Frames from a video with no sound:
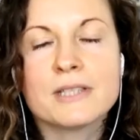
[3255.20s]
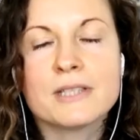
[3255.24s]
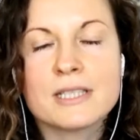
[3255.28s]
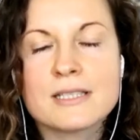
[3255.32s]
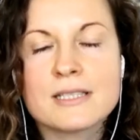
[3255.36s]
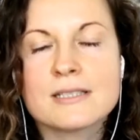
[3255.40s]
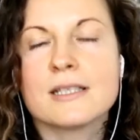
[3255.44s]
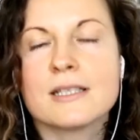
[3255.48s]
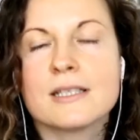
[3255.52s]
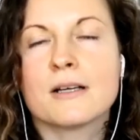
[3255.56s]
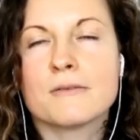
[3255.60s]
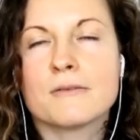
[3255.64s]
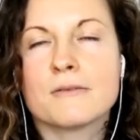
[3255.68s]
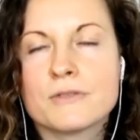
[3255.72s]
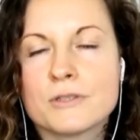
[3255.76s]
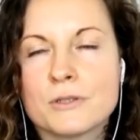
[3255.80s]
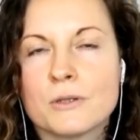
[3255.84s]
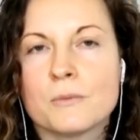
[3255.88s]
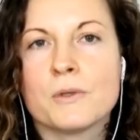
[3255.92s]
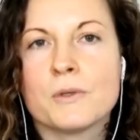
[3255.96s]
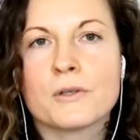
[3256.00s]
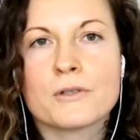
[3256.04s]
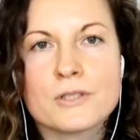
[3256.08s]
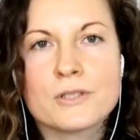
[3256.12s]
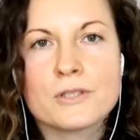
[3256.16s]
you know, even this thing
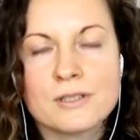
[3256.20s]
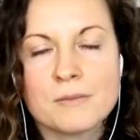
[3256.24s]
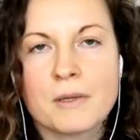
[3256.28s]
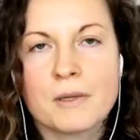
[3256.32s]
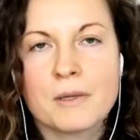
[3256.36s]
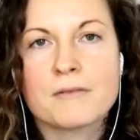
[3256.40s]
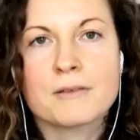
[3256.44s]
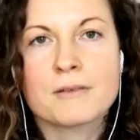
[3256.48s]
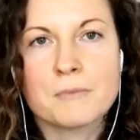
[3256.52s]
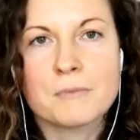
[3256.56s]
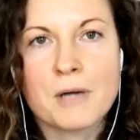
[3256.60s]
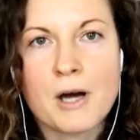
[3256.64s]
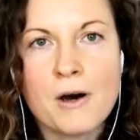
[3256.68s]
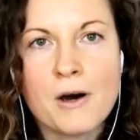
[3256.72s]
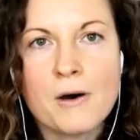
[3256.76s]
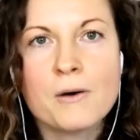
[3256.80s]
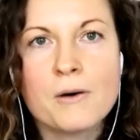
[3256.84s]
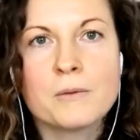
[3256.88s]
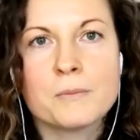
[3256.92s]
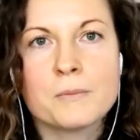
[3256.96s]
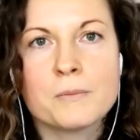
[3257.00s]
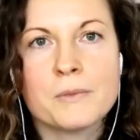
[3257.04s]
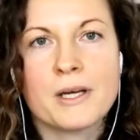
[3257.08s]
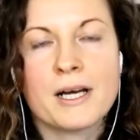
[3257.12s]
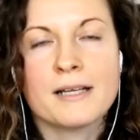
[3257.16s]
of Zoom, you're Zooming from
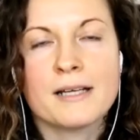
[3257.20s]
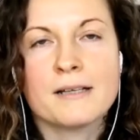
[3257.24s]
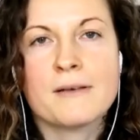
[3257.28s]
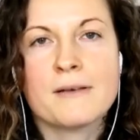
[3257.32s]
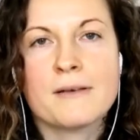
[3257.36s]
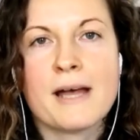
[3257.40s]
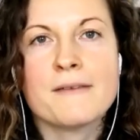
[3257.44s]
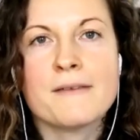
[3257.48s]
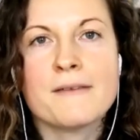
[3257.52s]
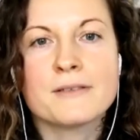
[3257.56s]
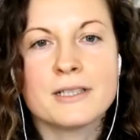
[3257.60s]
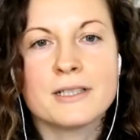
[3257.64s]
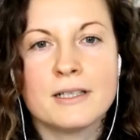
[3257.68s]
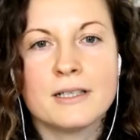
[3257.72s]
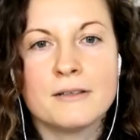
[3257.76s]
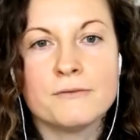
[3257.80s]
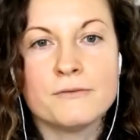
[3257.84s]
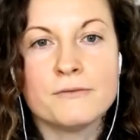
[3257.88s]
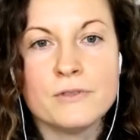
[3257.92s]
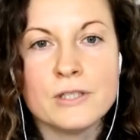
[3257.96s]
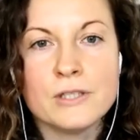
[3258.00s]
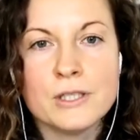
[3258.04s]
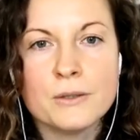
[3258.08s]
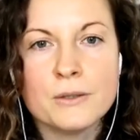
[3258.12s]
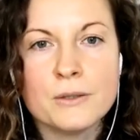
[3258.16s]
home, you kind of have a,
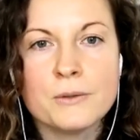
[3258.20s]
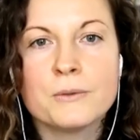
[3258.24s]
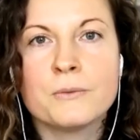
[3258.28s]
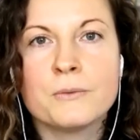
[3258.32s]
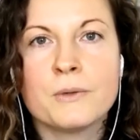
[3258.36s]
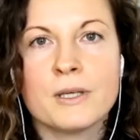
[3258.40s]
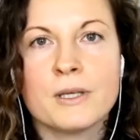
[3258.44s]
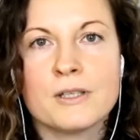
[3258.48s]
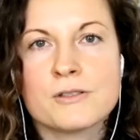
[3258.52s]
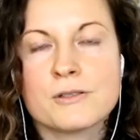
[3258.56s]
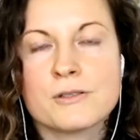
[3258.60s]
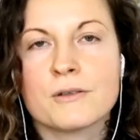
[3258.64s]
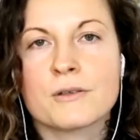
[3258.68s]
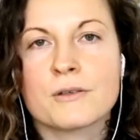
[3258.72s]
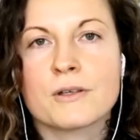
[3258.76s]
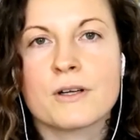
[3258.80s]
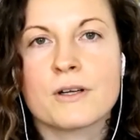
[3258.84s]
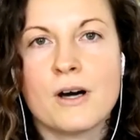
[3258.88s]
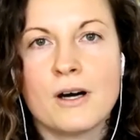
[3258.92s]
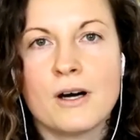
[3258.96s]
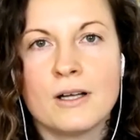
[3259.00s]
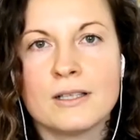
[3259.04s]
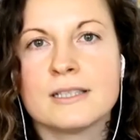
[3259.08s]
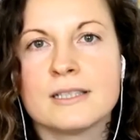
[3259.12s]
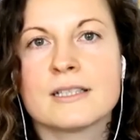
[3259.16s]
a view into
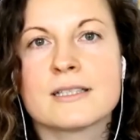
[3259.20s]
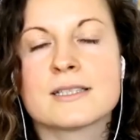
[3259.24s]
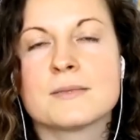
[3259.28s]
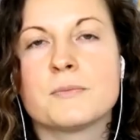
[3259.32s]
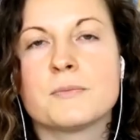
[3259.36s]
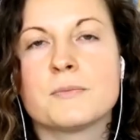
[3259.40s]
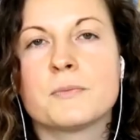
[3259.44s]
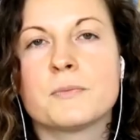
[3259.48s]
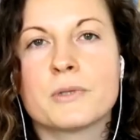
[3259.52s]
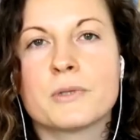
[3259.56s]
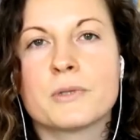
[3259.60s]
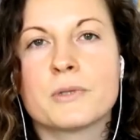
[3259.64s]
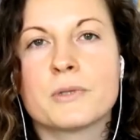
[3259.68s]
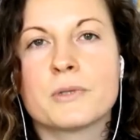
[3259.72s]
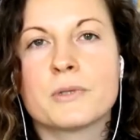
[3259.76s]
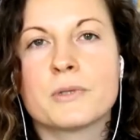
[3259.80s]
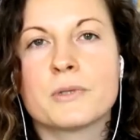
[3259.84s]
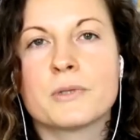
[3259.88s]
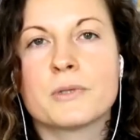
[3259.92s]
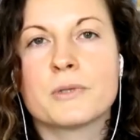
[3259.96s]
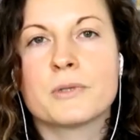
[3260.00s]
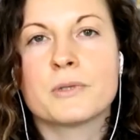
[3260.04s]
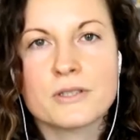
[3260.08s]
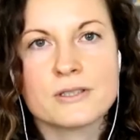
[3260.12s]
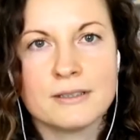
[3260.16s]
your colleagues'
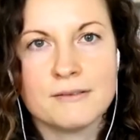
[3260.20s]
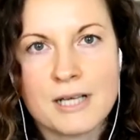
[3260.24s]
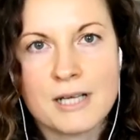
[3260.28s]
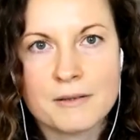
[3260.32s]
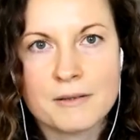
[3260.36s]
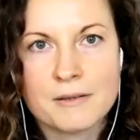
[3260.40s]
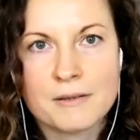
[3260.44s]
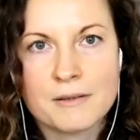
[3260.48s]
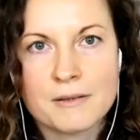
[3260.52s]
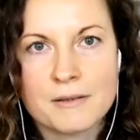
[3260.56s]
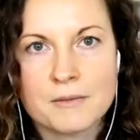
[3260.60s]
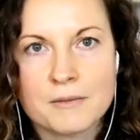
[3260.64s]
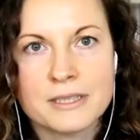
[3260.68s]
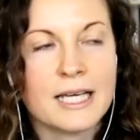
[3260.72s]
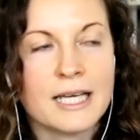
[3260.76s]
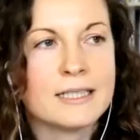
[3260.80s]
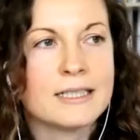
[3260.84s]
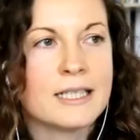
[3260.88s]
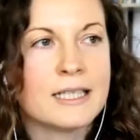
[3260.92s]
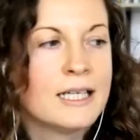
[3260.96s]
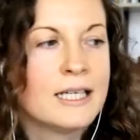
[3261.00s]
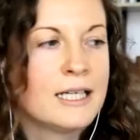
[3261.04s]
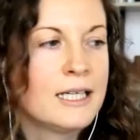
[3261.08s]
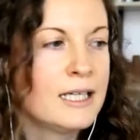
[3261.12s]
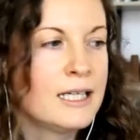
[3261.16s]
personal environment.
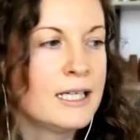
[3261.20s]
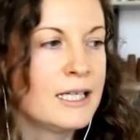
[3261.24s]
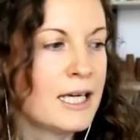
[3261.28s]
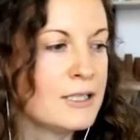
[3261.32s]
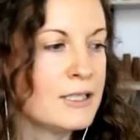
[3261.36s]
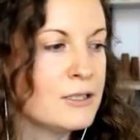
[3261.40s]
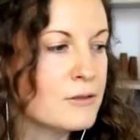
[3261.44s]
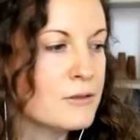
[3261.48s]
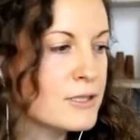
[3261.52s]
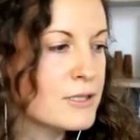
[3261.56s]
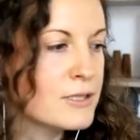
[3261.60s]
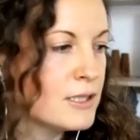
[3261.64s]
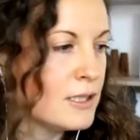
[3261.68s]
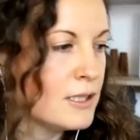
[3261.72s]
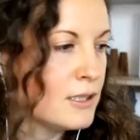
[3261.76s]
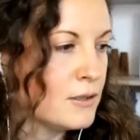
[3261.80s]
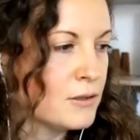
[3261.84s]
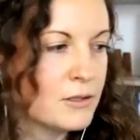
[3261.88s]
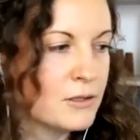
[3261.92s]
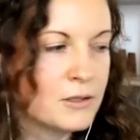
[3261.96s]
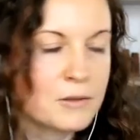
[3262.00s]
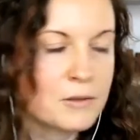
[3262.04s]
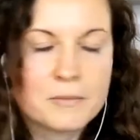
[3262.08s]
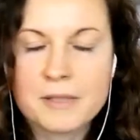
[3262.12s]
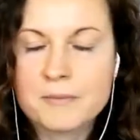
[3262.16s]
And and you
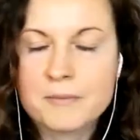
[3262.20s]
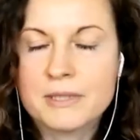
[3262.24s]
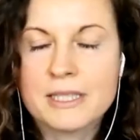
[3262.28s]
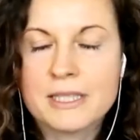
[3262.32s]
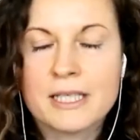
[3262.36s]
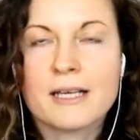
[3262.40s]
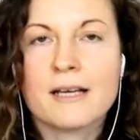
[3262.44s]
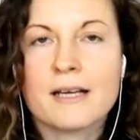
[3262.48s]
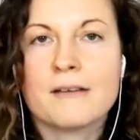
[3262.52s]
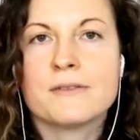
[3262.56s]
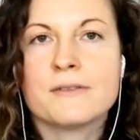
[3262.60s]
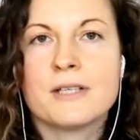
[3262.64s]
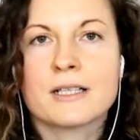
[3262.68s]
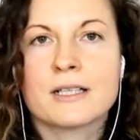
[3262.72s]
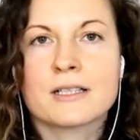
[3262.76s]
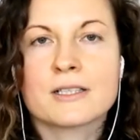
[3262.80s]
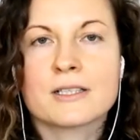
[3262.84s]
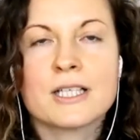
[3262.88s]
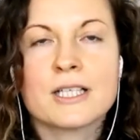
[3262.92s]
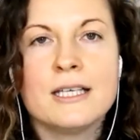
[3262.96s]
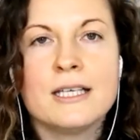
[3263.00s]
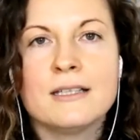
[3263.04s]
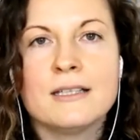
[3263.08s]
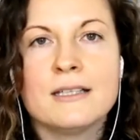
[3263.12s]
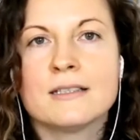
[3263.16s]
see, you know, maybe they have
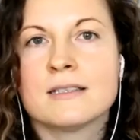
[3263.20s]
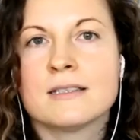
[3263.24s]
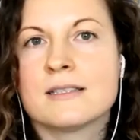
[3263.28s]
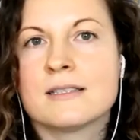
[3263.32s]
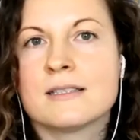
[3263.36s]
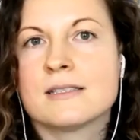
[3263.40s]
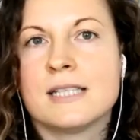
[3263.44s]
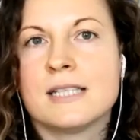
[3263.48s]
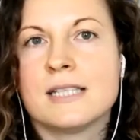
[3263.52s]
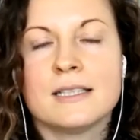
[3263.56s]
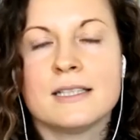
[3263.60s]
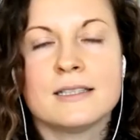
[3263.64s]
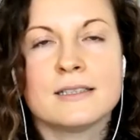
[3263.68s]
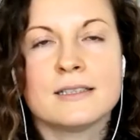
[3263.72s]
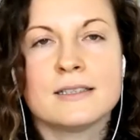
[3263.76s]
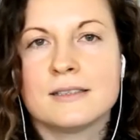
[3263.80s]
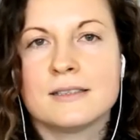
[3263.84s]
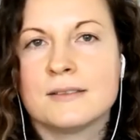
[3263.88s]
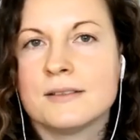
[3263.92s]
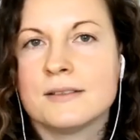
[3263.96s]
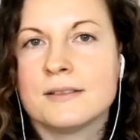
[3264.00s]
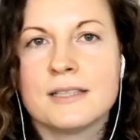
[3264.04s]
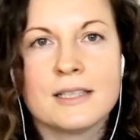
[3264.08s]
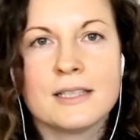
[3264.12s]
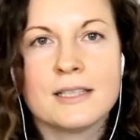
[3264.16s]
young kids,
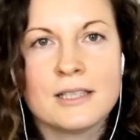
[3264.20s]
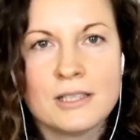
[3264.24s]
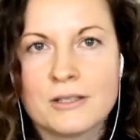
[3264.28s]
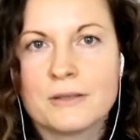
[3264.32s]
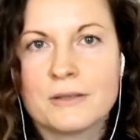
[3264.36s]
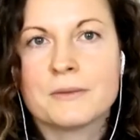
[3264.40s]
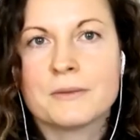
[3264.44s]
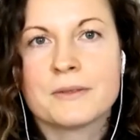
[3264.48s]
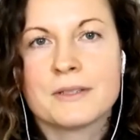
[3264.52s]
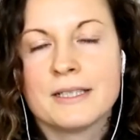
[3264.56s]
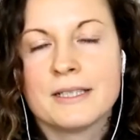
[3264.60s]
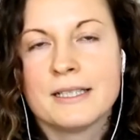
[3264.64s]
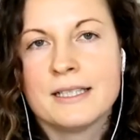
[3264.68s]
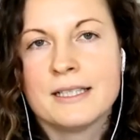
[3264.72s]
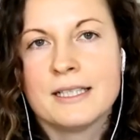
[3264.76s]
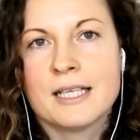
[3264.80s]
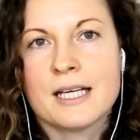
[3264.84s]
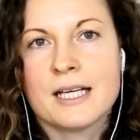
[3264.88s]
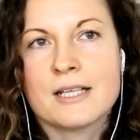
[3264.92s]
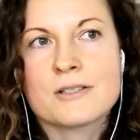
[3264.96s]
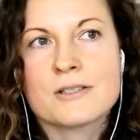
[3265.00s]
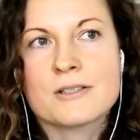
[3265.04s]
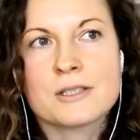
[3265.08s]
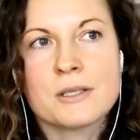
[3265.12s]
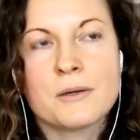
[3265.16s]
they, you know,
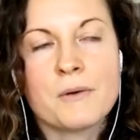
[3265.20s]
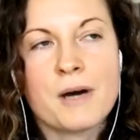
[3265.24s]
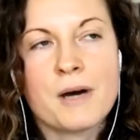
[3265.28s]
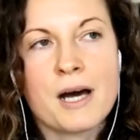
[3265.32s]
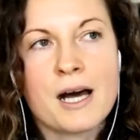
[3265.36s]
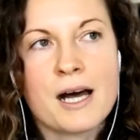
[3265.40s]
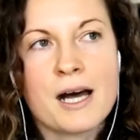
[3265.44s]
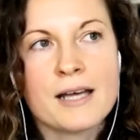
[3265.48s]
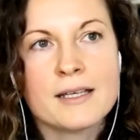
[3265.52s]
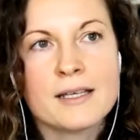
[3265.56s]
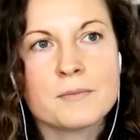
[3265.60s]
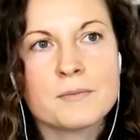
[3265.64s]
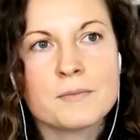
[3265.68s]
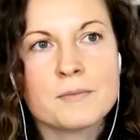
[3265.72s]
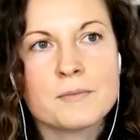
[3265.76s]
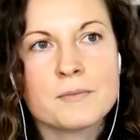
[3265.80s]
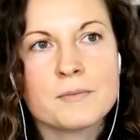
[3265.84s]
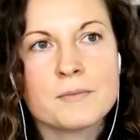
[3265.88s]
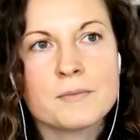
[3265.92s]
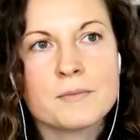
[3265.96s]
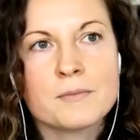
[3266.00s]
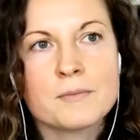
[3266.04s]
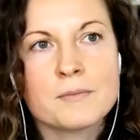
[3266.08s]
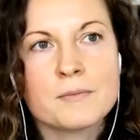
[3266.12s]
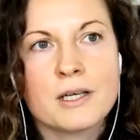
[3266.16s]
and so I
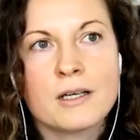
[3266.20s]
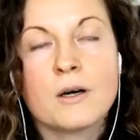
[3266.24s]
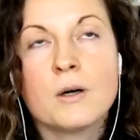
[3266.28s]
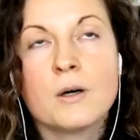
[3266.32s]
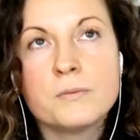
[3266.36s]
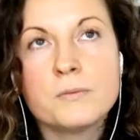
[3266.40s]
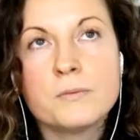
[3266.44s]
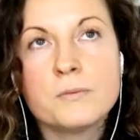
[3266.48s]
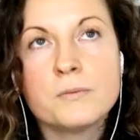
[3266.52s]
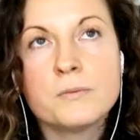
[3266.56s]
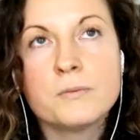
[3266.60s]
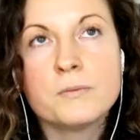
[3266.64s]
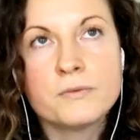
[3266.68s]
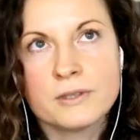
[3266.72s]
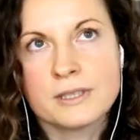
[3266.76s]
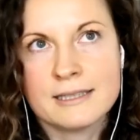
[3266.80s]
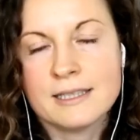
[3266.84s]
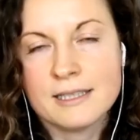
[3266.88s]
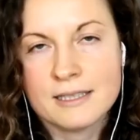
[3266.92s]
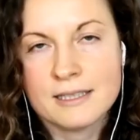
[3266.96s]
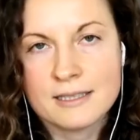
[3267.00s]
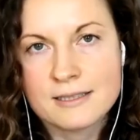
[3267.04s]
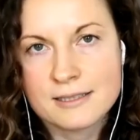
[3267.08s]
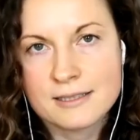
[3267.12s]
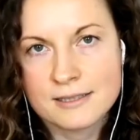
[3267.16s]
am hopeful
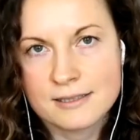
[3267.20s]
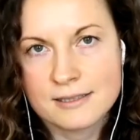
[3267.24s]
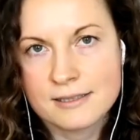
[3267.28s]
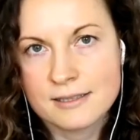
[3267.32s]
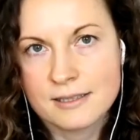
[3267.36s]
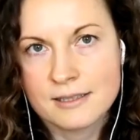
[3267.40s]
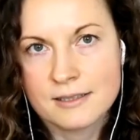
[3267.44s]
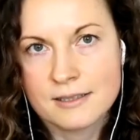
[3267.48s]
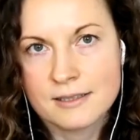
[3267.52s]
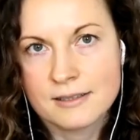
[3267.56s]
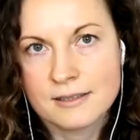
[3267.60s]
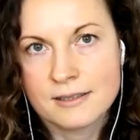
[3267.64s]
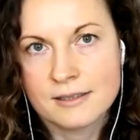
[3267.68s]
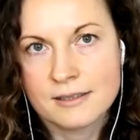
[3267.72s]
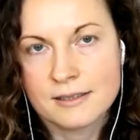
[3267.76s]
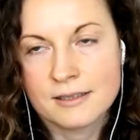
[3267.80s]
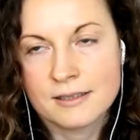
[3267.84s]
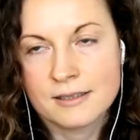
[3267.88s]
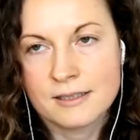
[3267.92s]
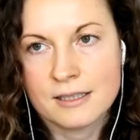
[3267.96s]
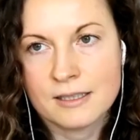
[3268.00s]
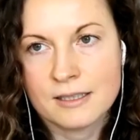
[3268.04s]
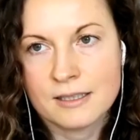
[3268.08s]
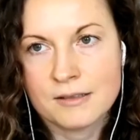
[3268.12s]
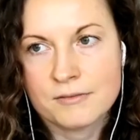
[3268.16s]
that this,
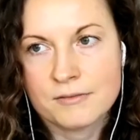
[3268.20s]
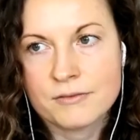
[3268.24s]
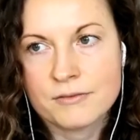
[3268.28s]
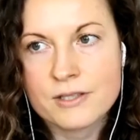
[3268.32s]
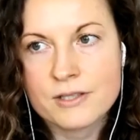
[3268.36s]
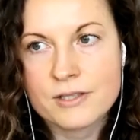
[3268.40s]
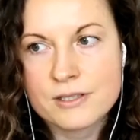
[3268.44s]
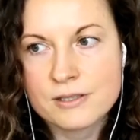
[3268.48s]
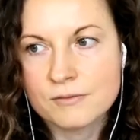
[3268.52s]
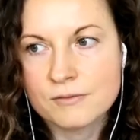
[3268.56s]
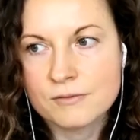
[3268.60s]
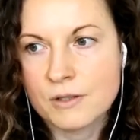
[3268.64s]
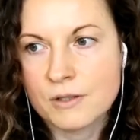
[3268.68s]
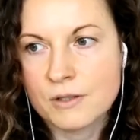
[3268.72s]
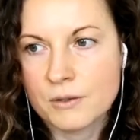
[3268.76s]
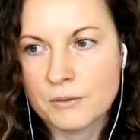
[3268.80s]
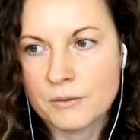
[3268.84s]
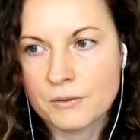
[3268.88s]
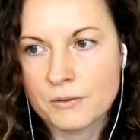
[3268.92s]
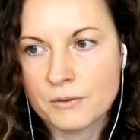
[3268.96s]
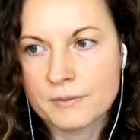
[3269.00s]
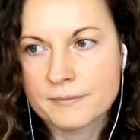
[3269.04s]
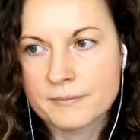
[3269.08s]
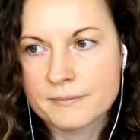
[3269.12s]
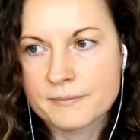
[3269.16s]
uh, first of
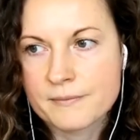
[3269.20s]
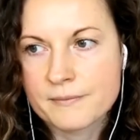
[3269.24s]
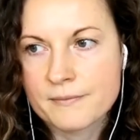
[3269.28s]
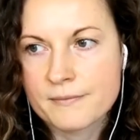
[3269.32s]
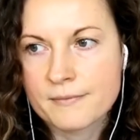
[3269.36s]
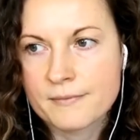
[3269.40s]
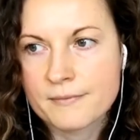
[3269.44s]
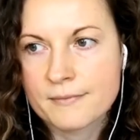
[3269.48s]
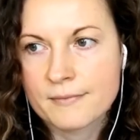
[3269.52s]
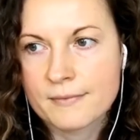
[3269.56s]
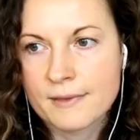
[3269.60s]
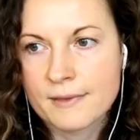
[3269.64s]
all,